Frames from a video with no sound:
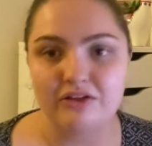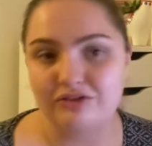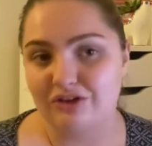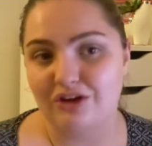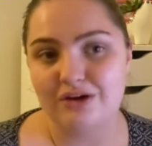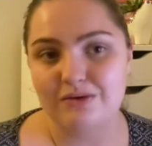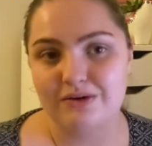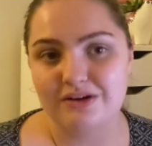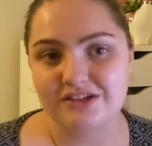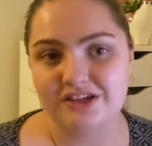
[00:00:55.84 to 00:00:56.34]

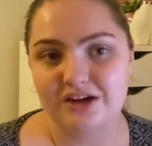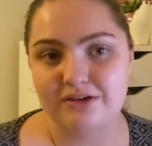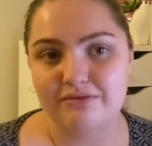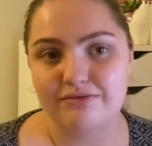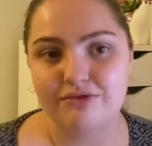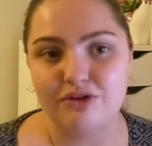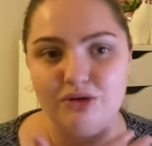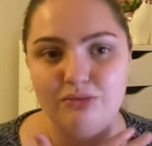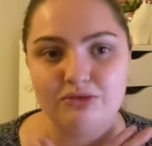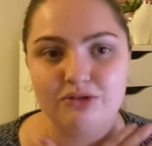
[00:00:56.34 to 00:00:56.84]
Don't know where it's come
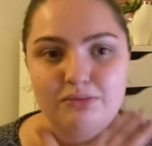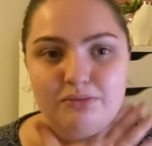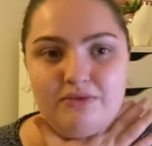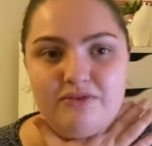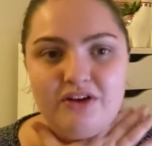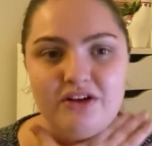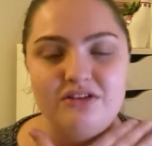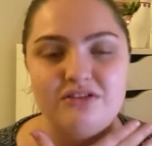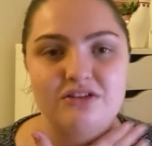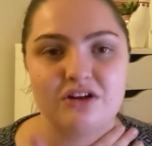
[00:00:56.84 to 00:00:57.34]
from, so
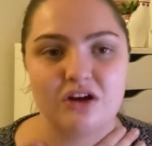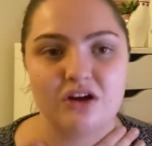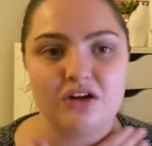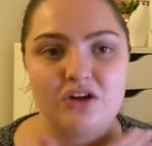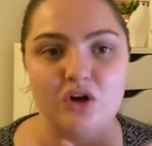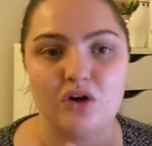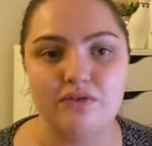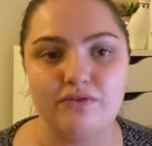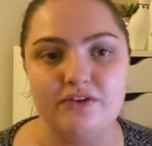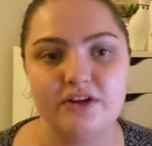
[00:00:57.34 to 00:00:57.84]
if I start
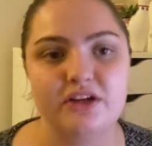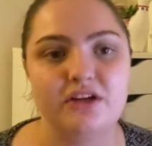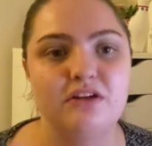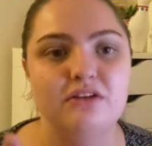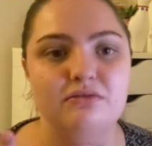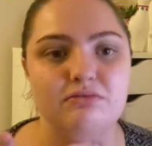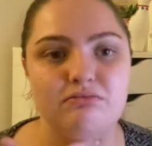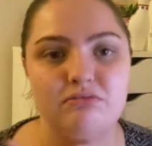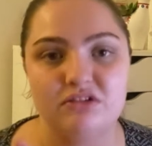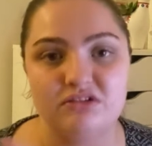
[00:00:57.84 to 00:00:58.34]
coughing
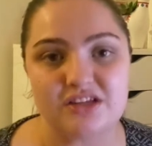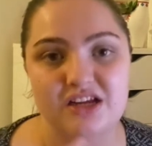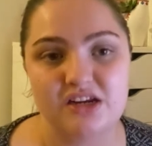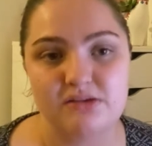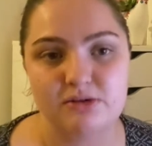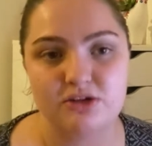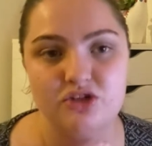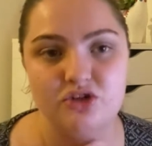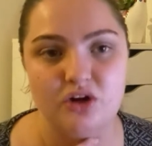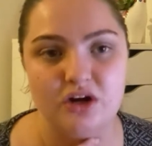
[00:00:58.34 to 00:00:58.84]
and I sound
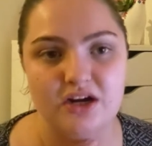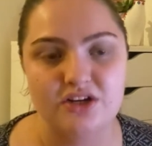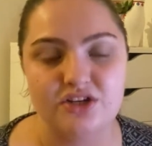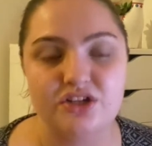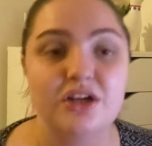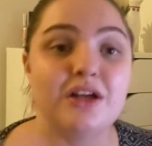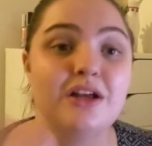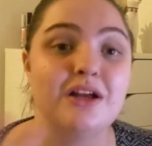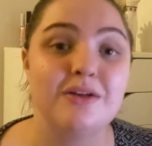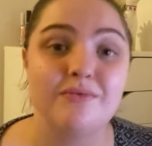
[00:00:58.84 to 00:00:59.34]
a bit
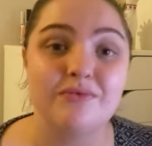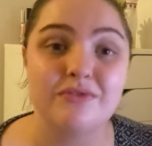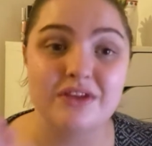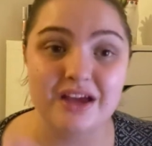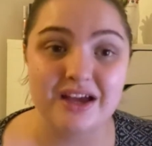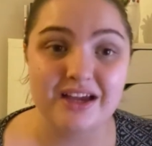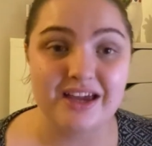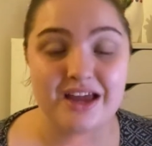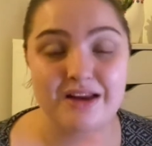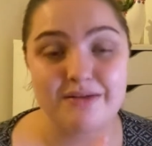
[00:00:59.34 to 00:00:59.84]
strange,
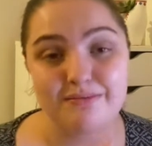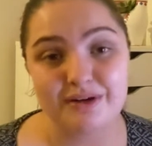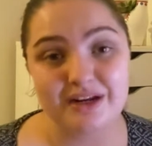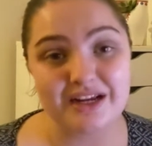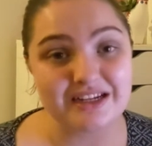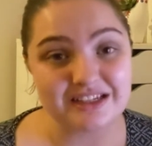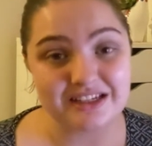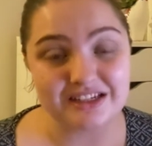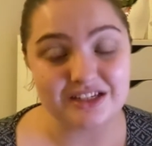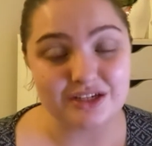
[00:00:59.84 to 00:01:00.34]
again,
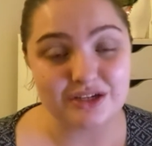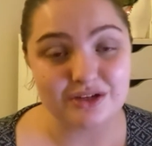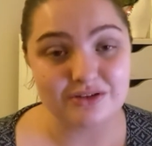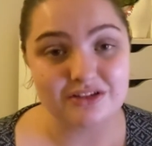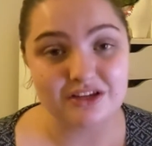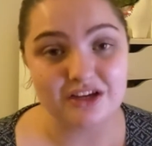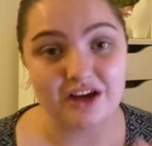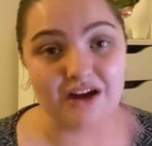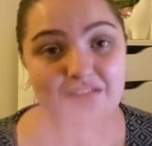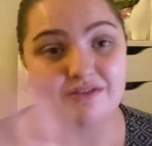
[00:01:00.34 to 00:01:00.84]
please
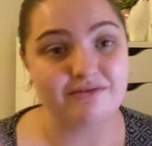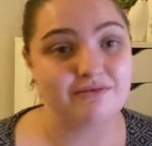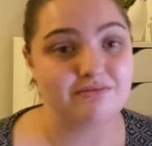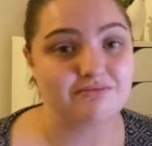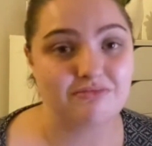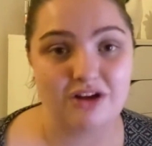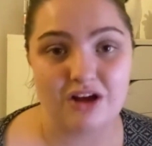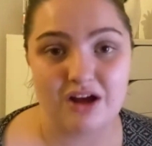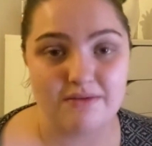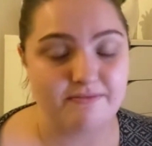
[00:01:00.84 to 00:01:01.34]
excuse it,
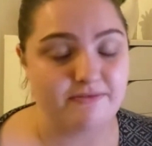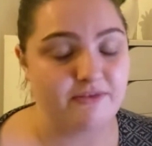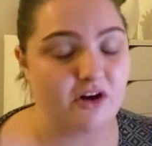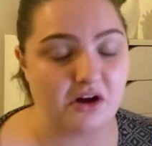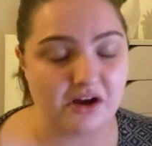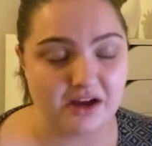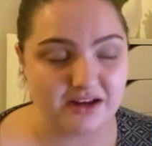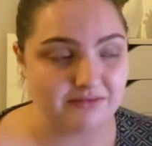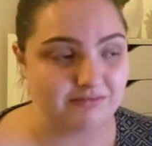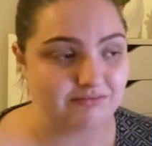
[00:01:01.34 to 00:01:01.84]
I'm
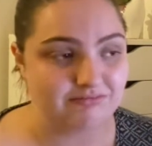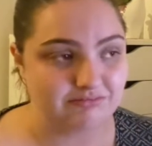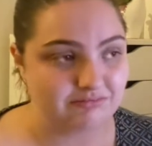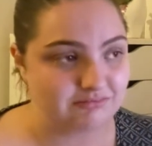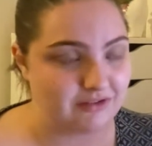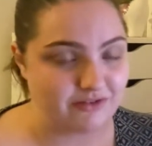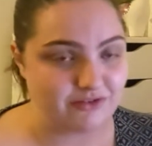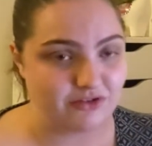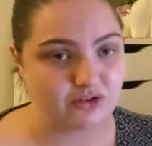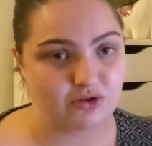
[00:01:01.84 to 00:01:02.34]
fine,
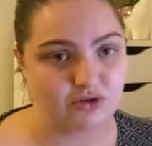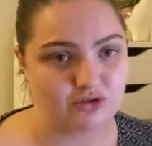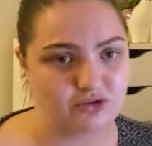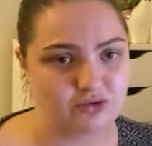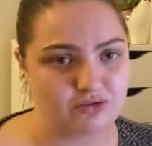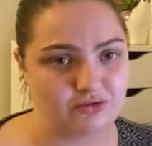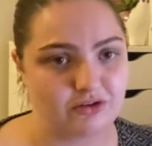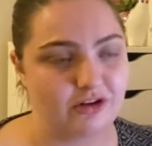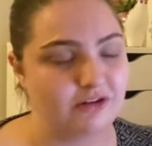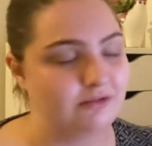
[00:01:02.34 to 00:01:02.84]
I've just got a
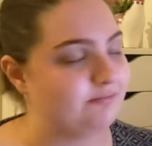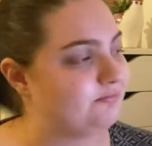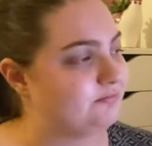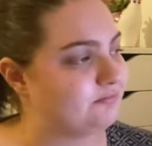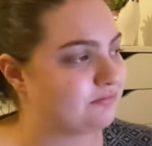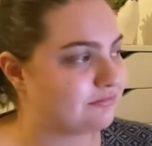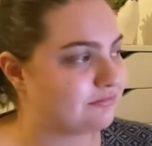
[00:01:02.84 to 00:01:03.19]
sore throat.